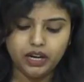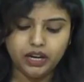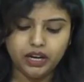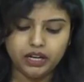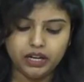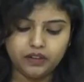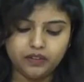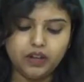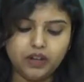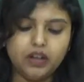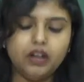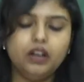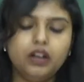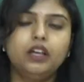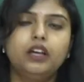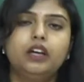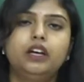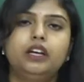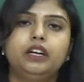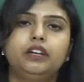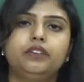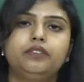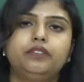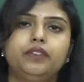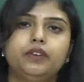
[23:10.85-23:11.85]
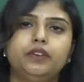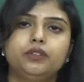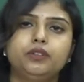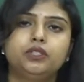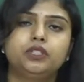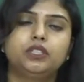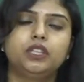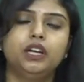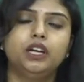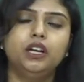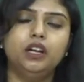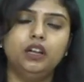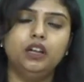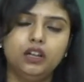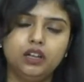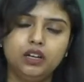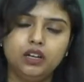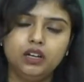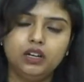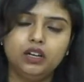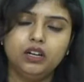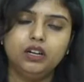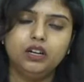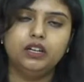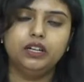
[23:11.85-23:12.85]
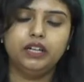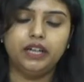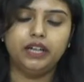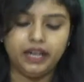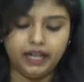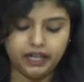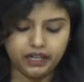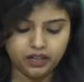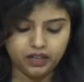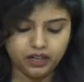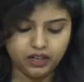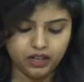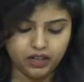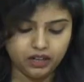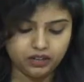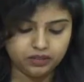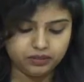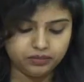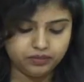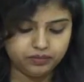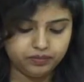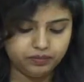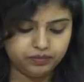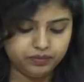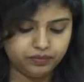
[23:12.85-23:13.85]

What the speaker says: it will refuse the data.